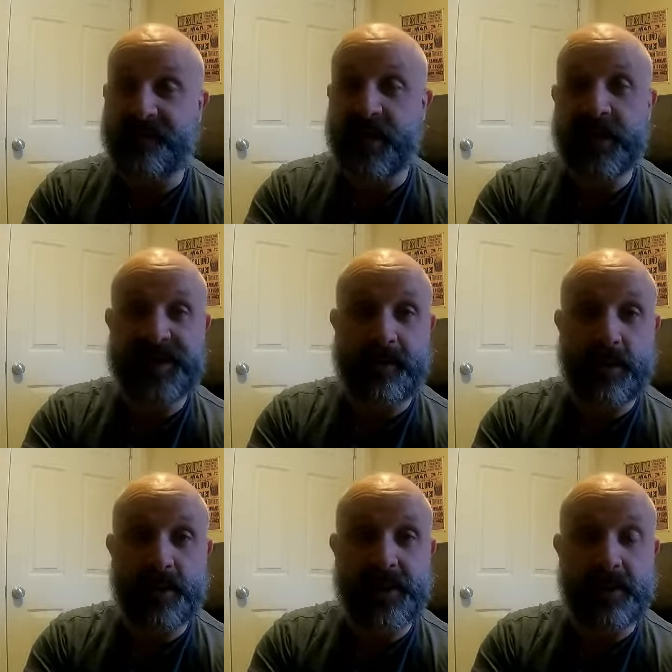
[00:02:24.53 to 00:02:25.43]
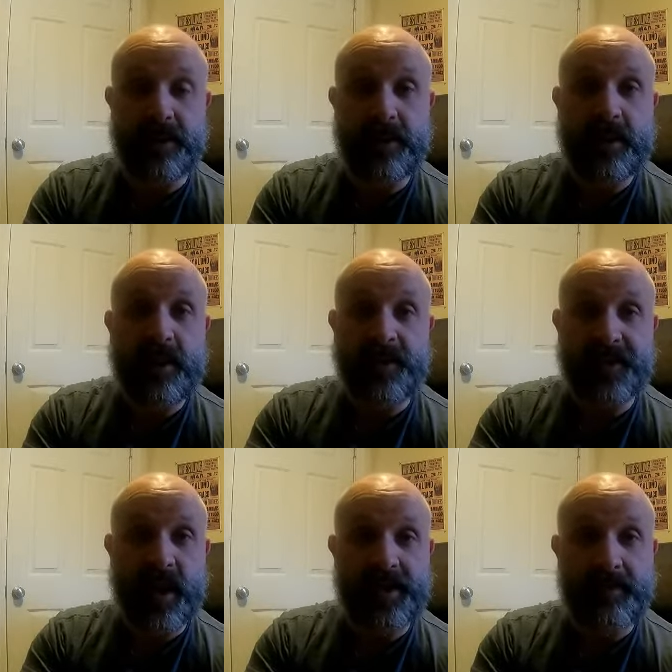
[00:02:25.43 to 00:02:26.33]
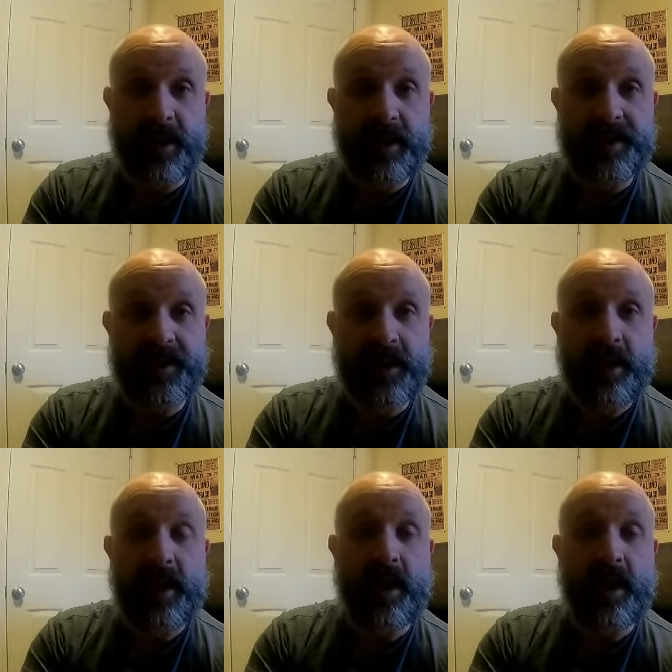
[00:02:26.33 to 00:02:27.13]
very similar to the Don Tomas